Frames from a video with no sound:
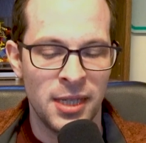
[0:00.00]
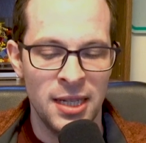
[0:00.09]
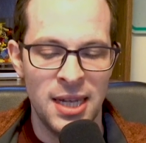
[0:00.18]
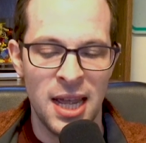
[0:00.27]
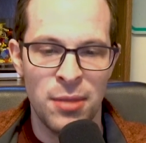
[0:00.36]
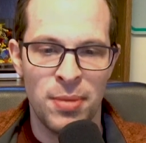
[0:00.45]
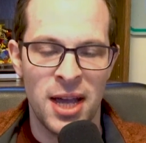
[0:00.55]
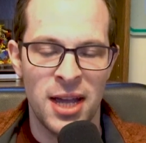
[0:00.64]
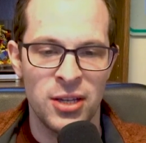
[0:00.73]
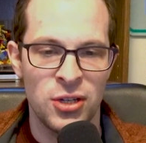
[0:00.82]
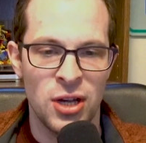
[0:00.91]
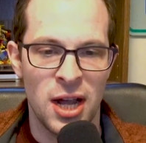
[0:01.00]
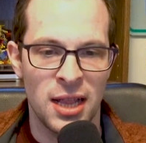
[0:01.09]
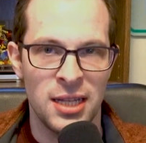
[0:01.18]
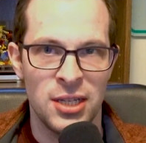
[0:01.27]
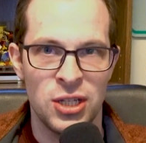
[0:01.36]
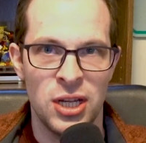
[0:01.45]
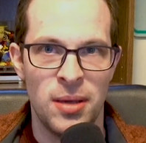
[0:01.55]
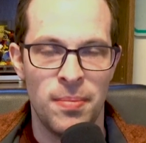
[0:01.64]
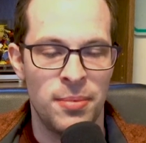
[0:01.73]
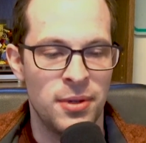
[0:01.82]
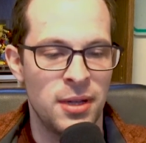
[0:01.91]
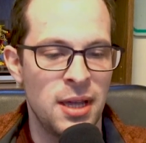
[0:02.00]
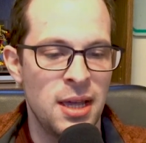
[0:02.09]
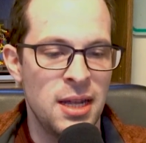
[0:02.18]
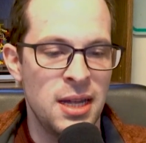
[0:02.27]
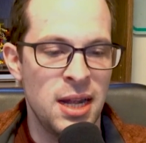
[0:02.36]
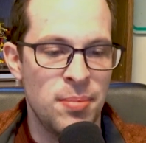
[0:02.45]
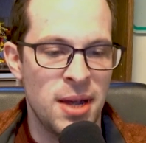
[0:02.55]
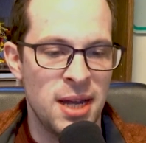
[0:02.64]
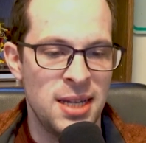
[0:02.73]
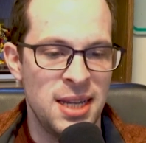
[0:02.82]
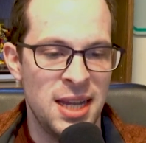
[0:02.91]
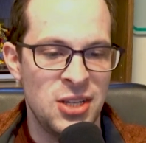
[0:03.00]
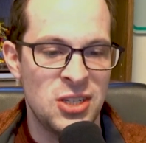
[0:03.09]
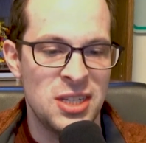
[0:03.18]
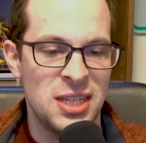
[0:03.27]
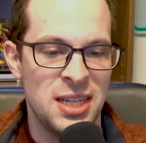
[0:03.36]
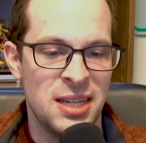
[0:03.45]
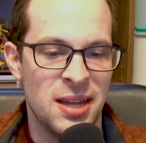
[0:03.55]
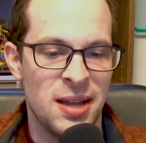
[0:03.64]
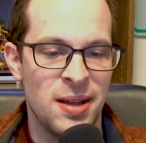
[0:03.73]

death by chocolate chip, death by THC.